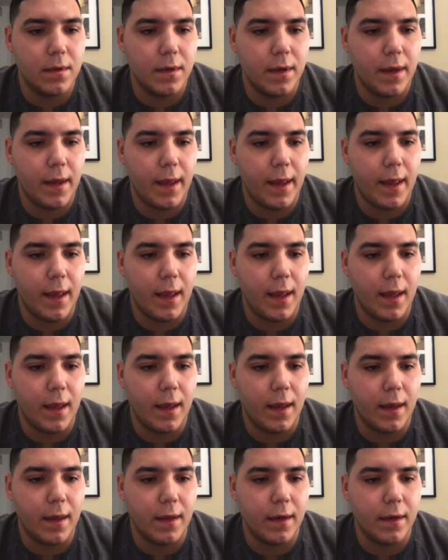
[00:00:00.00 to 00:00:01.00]

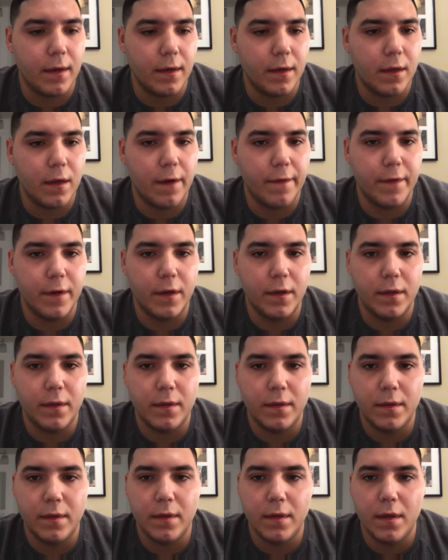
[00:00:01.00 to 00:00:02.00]
and cover.
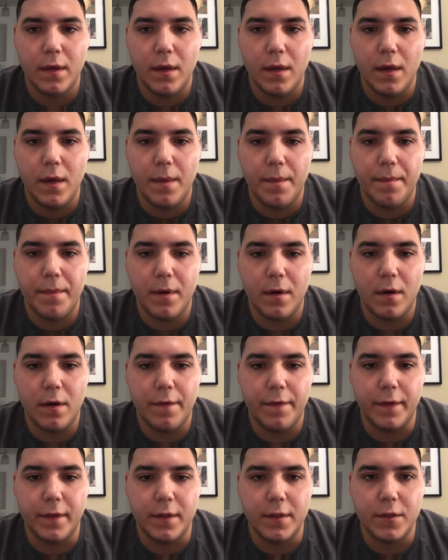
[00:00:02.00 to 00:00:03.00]

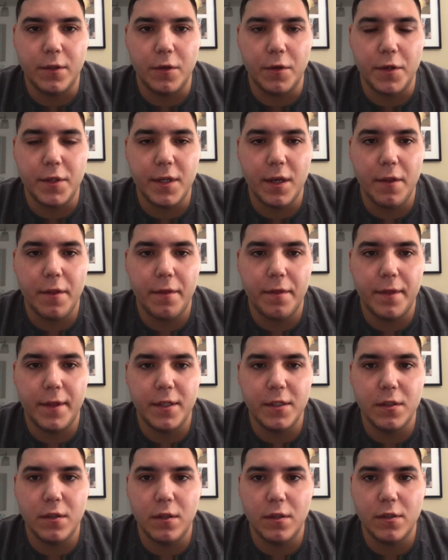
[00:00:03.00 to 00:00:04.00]
Perfect. So you see how
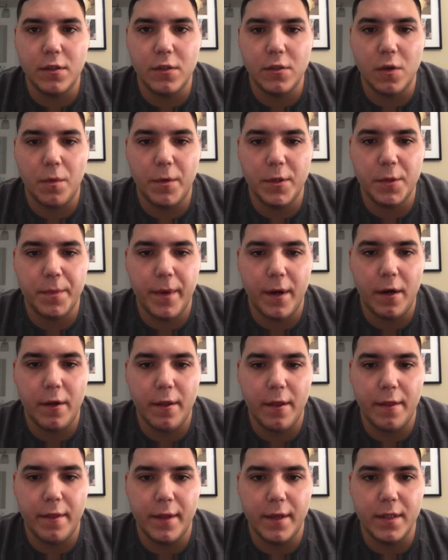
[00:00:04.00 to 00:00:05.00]
this looks so much better
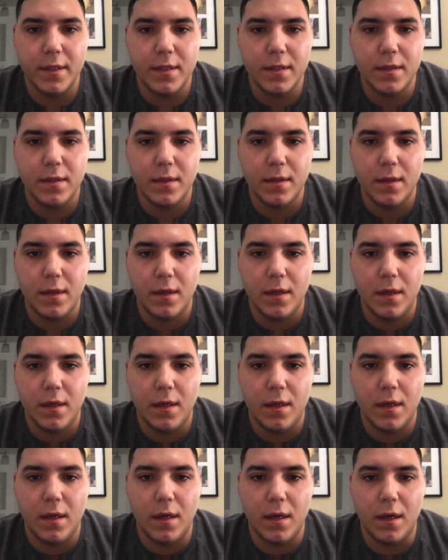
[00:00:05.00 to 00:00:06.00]
than this.
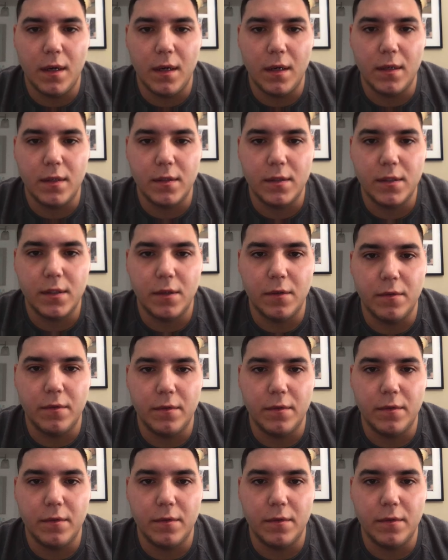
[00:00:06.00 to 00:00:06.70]
So